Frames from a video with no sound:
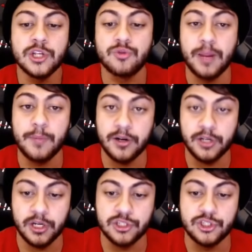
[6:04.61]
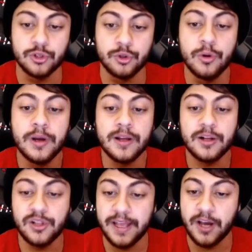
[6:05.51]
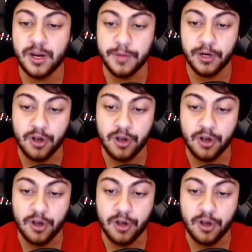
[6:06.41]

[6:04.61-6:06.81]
Draymond on Zoo, Clay on Amir